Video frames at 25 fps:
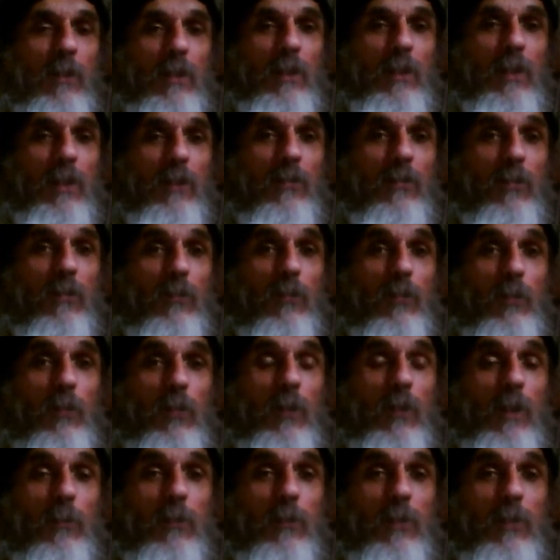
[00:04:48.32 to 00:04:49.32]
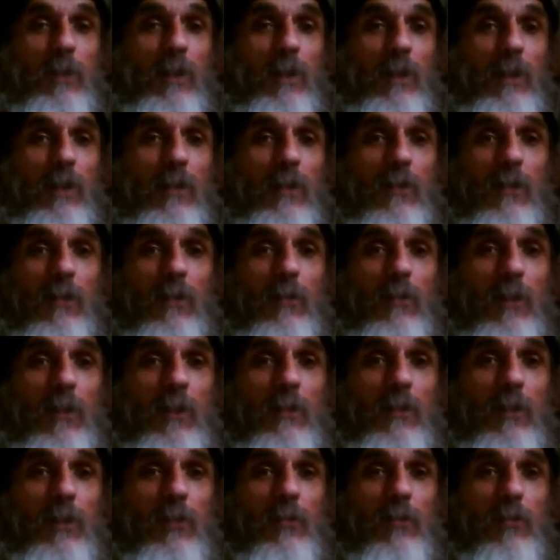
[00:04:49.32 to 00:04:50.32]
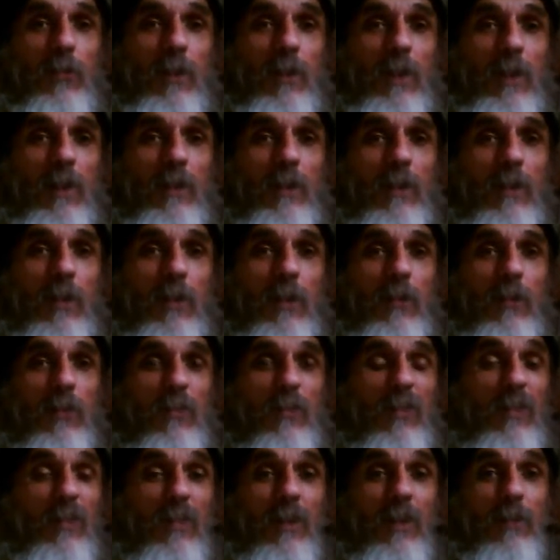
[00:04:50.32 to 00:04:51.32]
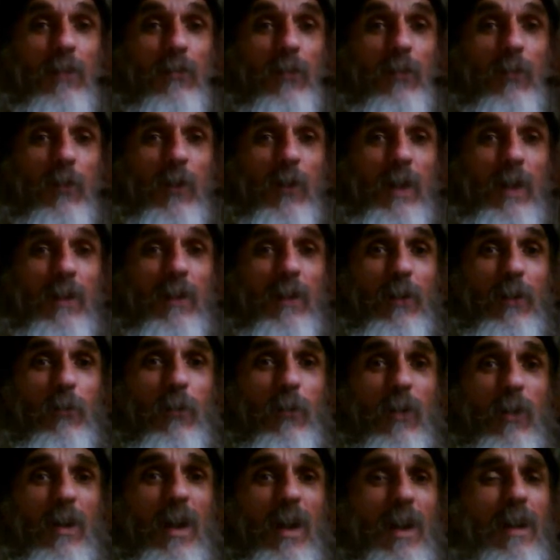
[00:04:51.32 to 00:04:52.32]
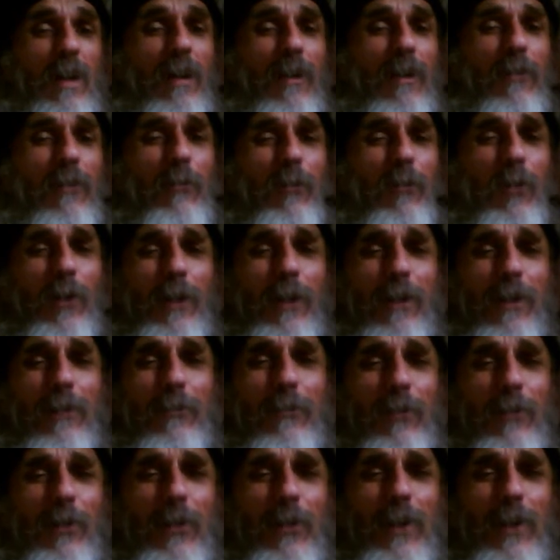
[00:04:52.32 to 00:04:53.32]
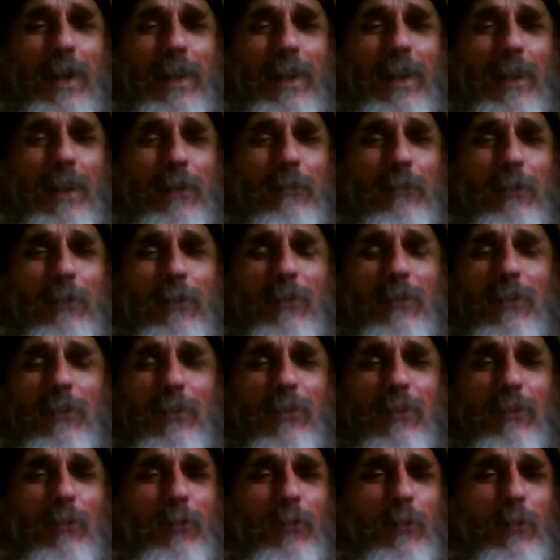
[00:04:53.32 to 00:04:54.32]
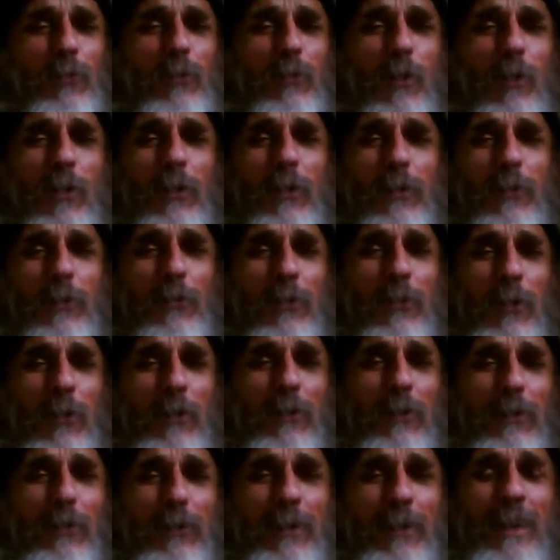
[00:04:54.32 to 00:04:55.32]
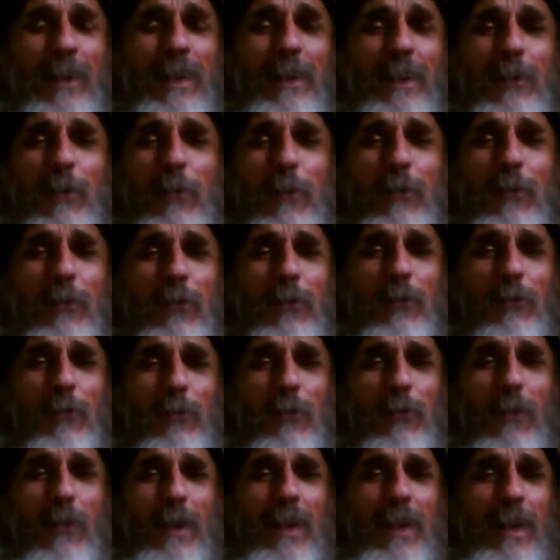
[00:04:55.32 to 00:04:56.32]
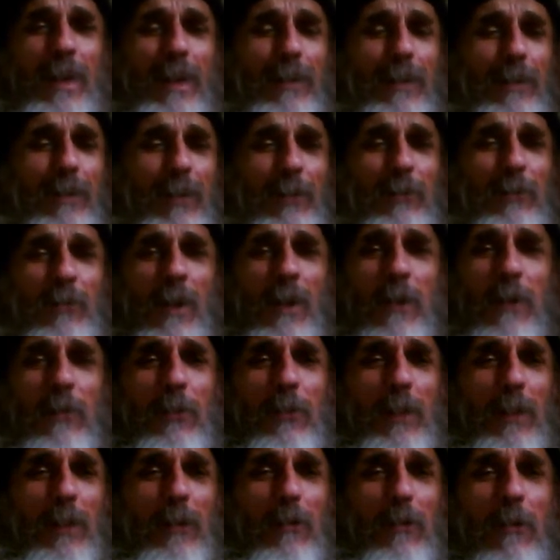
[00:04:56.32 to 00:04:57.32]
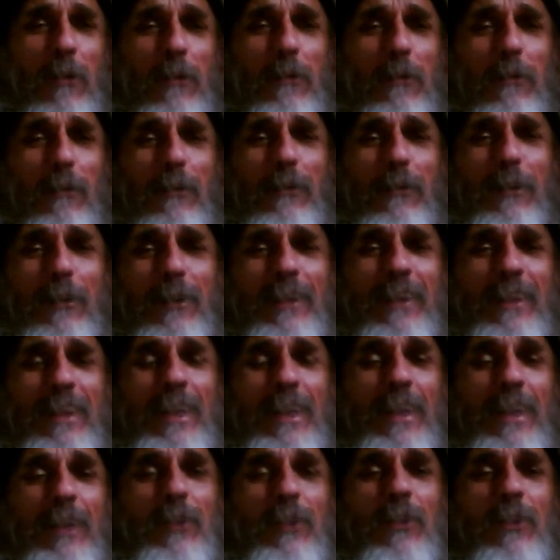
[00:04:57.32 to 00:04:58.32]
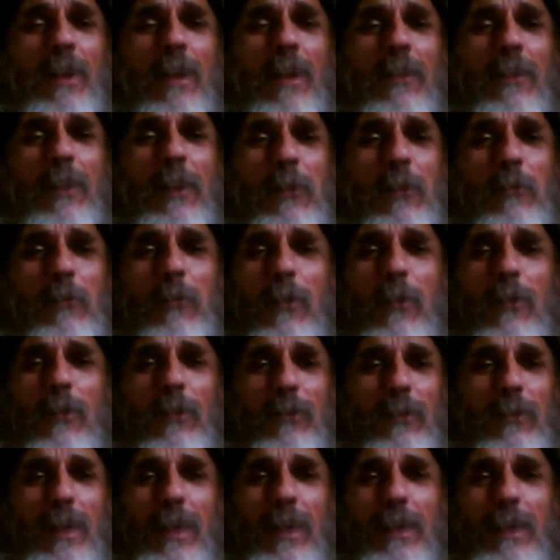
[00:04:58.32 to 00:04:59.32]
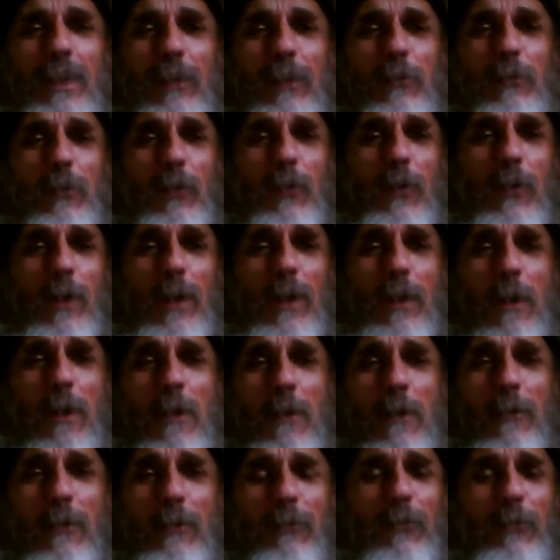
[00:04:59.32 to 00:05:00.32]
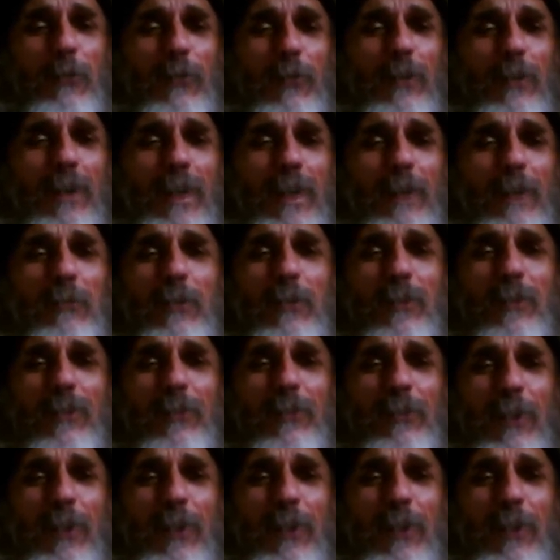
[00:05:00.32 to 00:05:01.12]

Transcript: yes, it's all up and down around the Australian coast. It doesn't grow out here where I where, where I am. It's just too hot and hot and dry out here. Nothing nothing grows out here where I where I am. It's